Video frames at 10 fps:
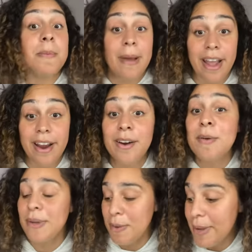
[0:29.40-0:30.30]
my hair
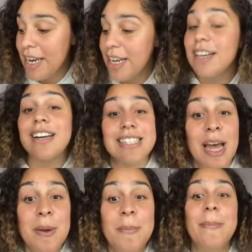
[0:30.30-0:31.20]
up in a minute because
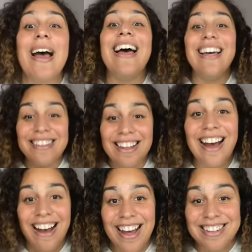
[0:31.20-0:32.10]
I'm hella
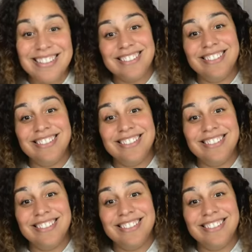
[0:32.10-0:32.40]
hot.